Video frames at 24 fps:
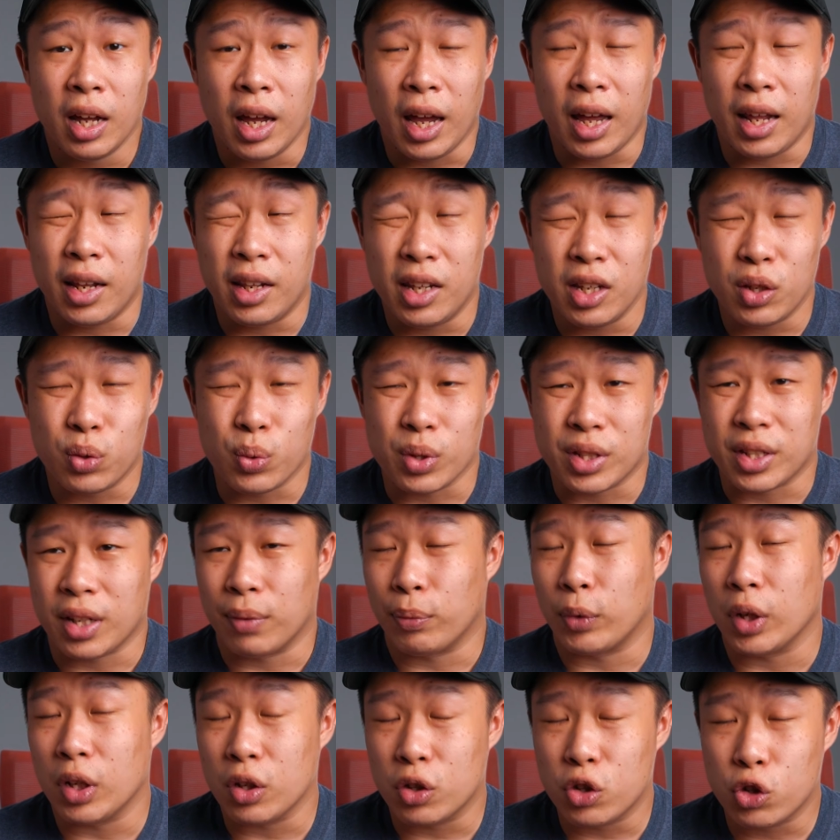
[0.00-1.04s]
and this was
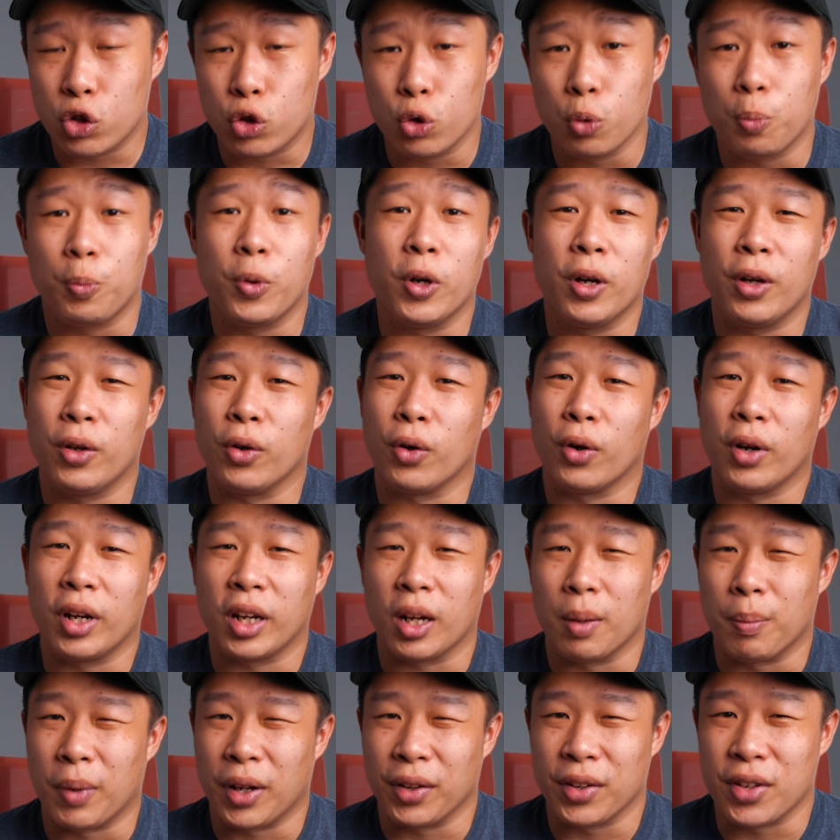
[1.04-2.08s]
something super
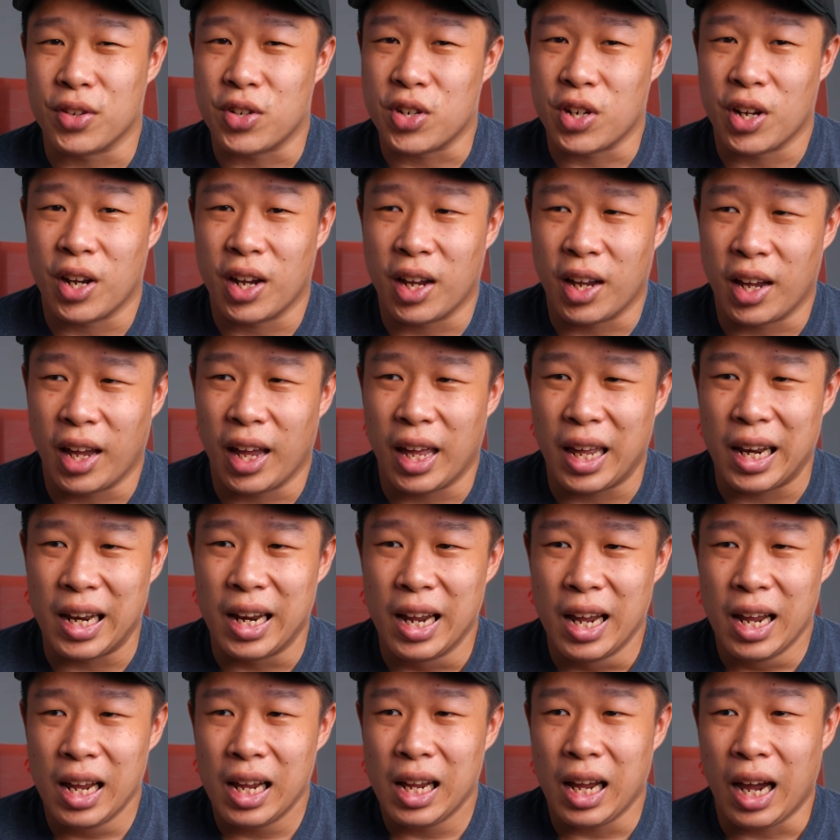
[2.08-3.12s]
annoying about the chair, and
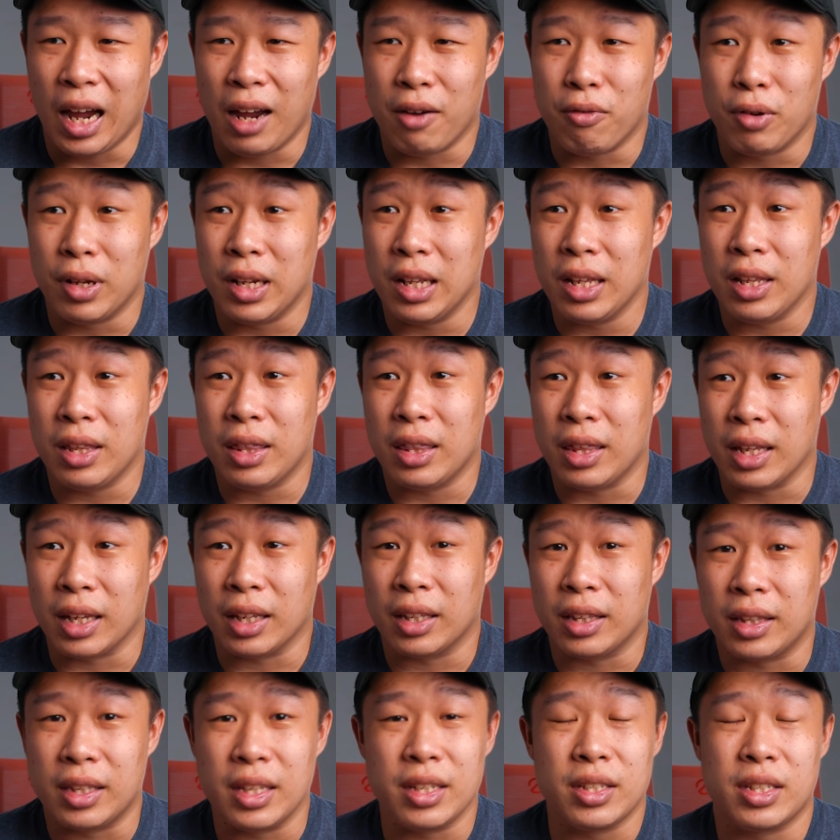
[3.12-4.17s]
I really
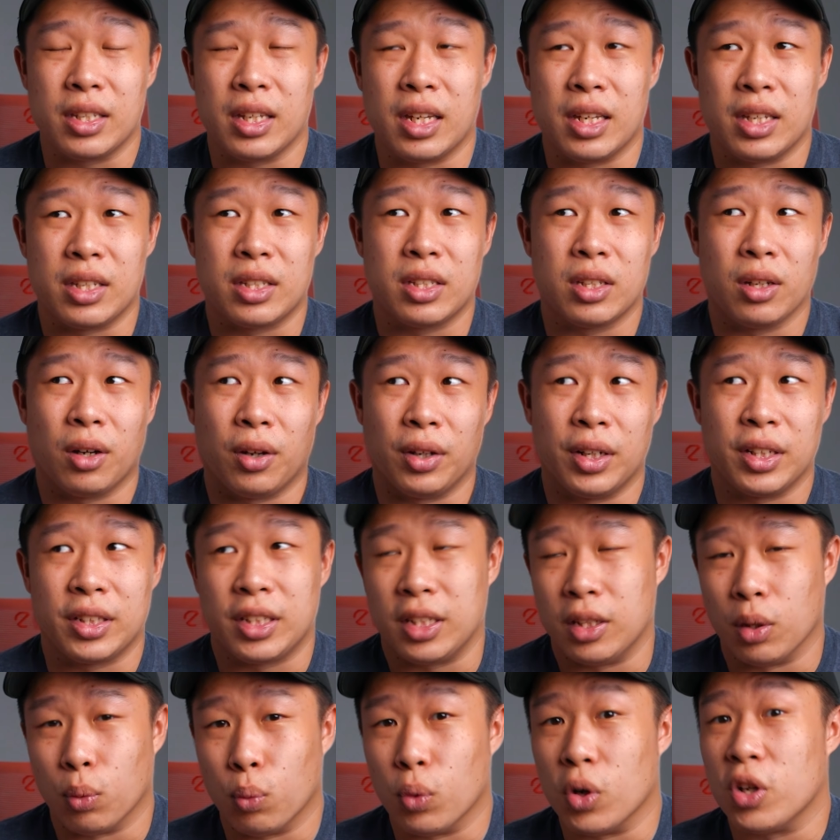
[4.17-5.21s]
think this is
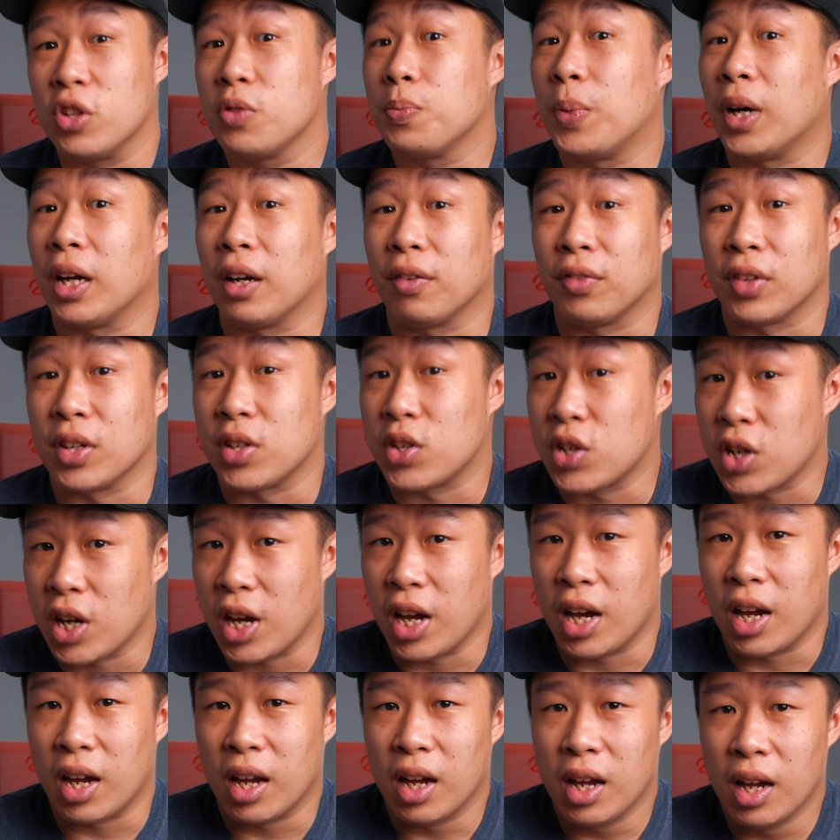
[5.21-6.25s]
honestly the worst part of the
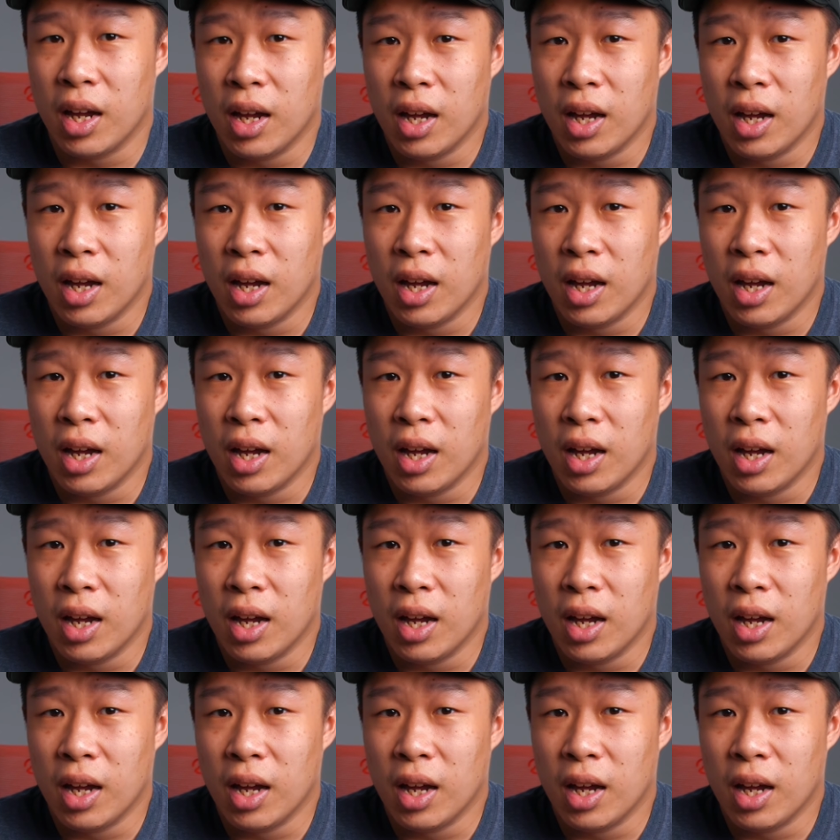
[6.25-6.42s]
chair.